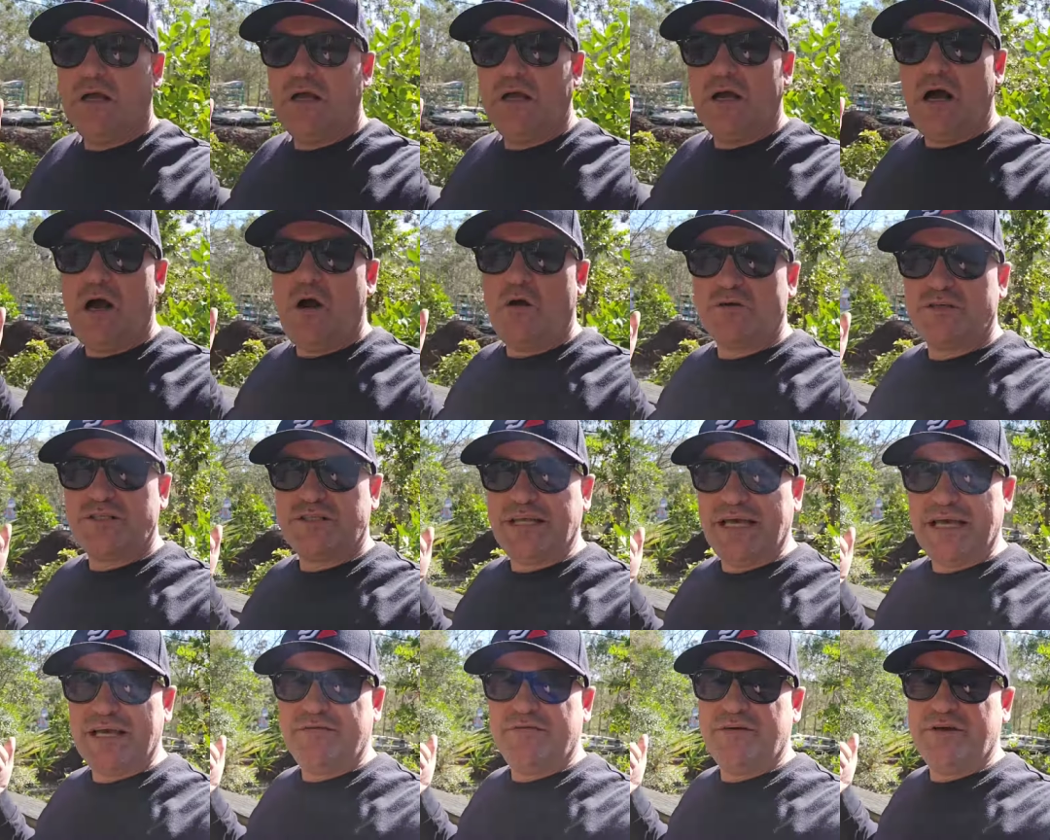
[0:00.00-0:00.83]
a whole
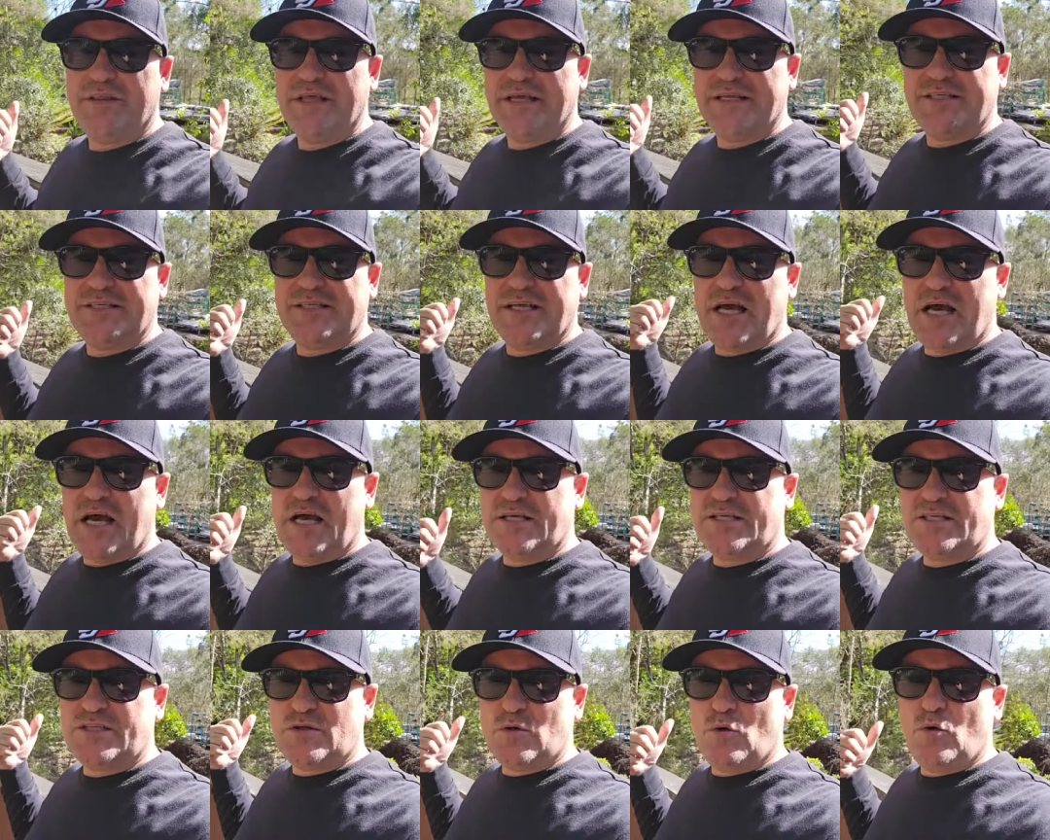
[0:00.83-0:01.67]
stack of it
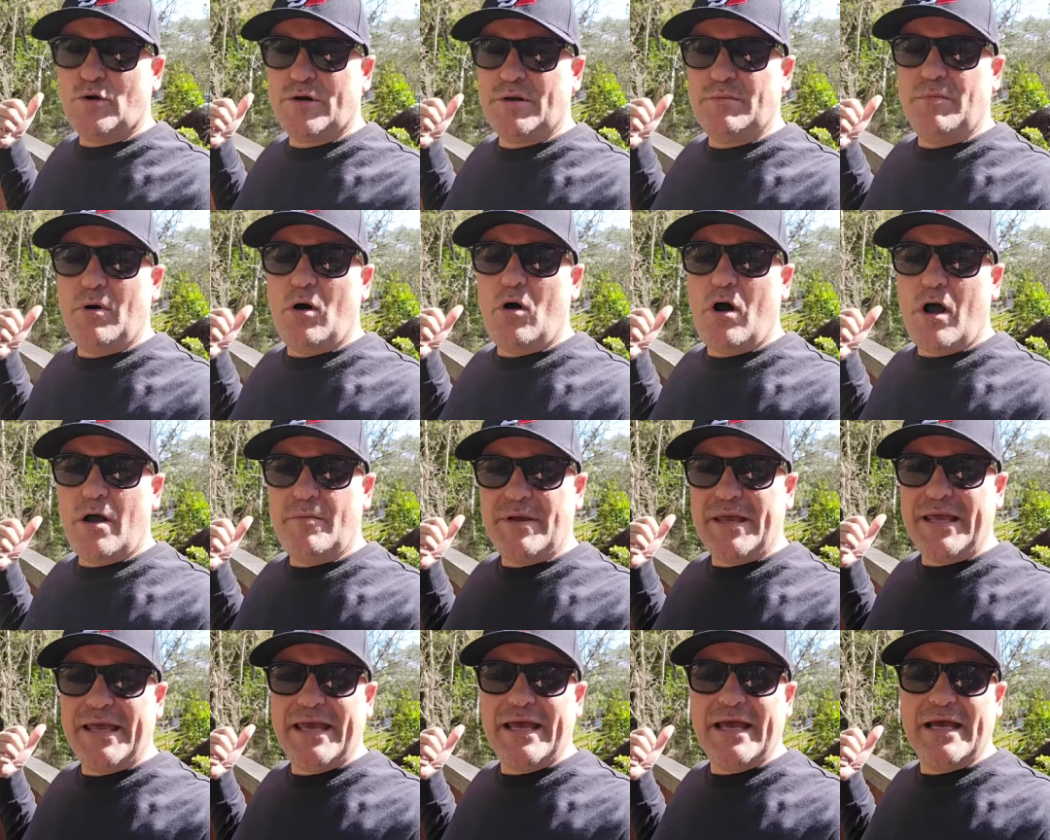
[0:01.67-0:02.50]
that's stored in behind
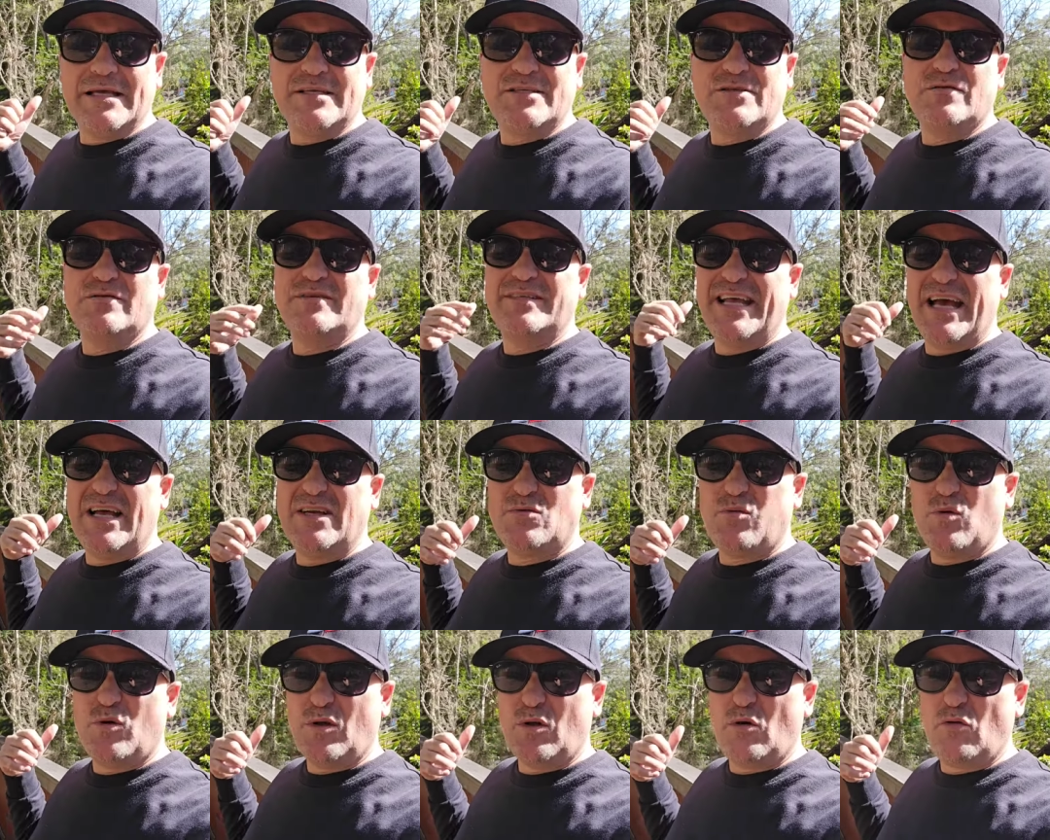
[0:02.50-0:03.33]
me here, sort of down
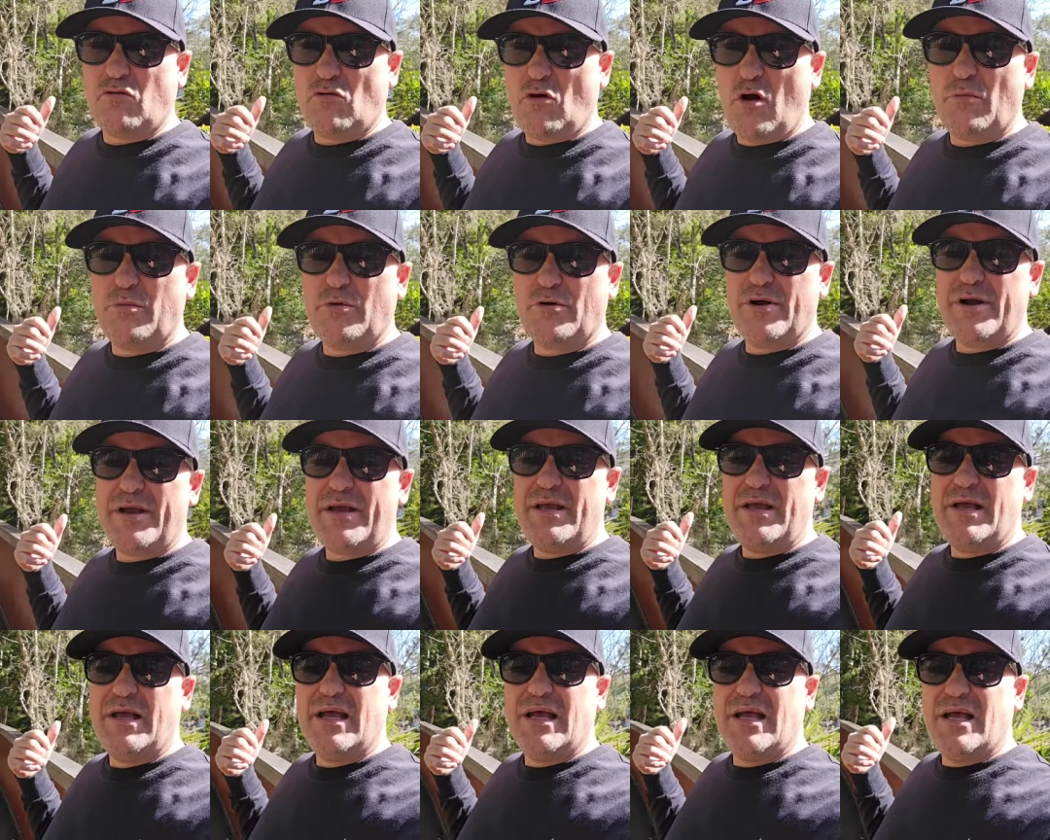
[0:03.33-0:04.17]
toward the corroboree.
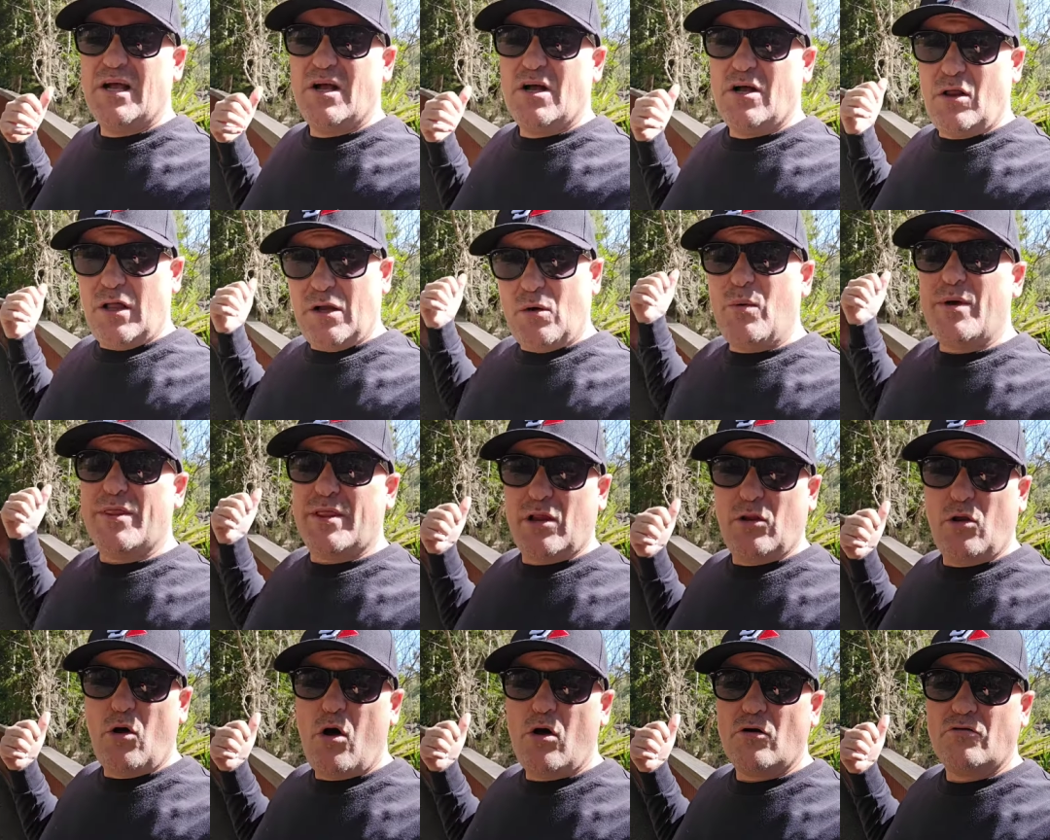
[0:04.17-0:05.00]
Like where the
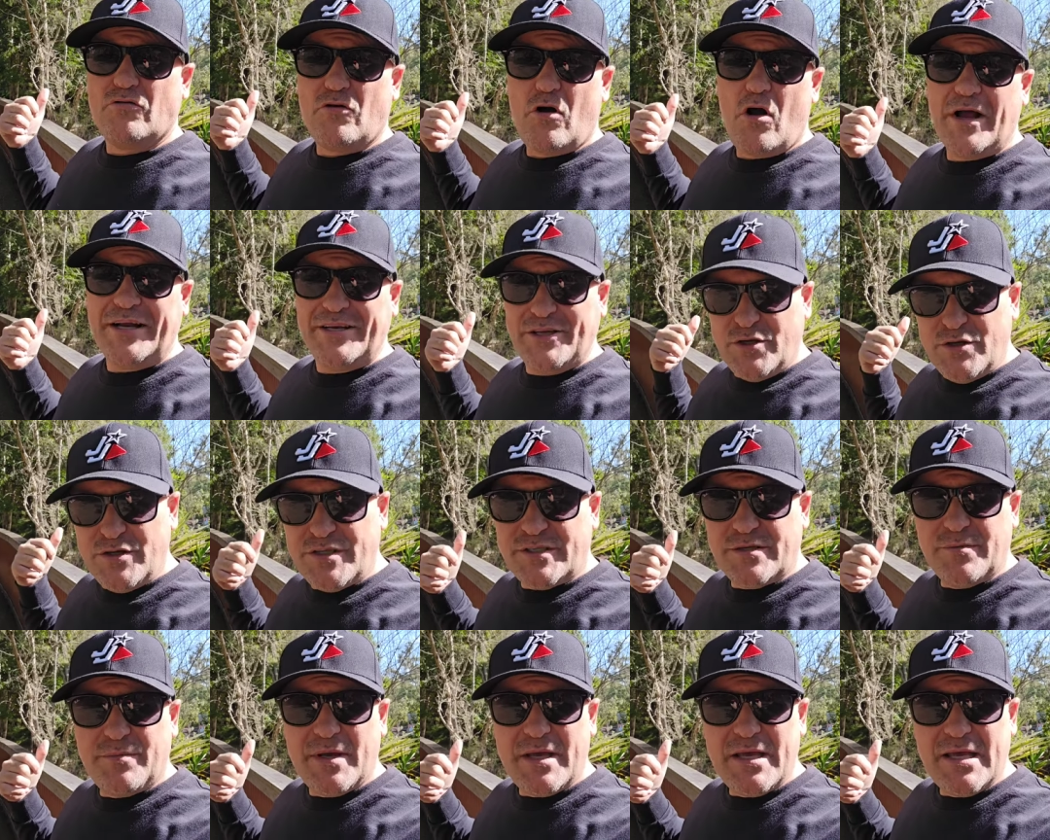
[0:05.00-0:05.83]
log ride used
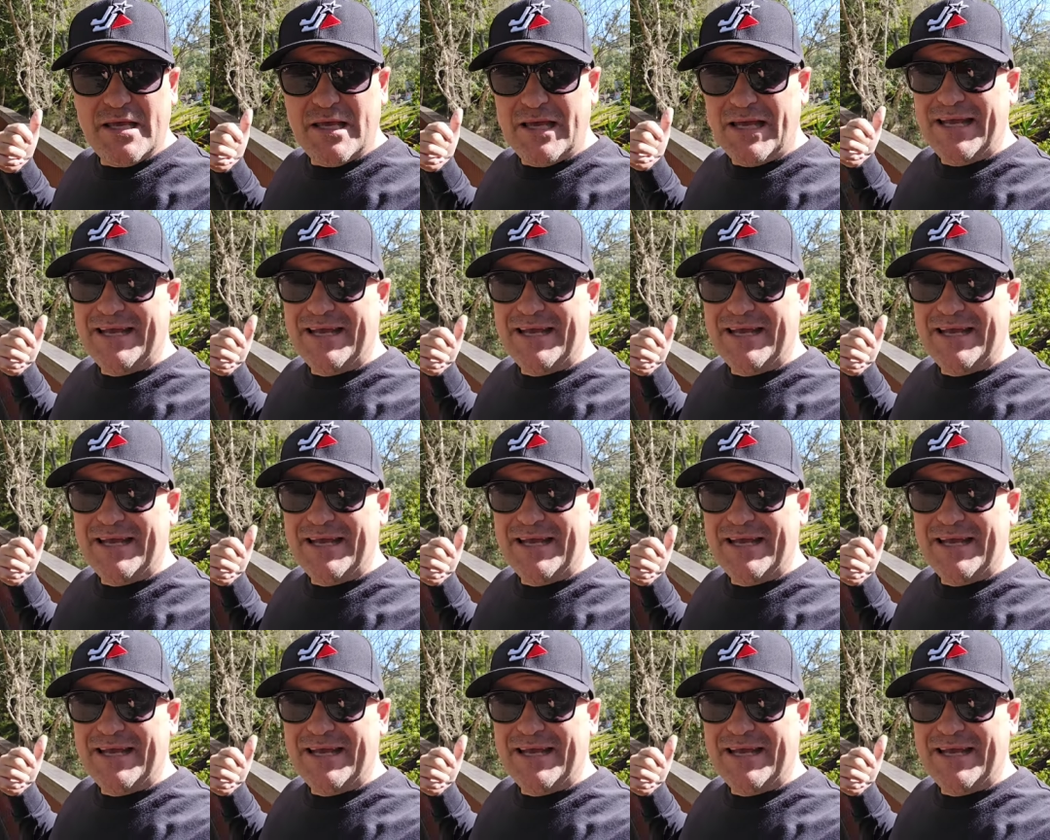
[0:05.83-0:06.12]
to be,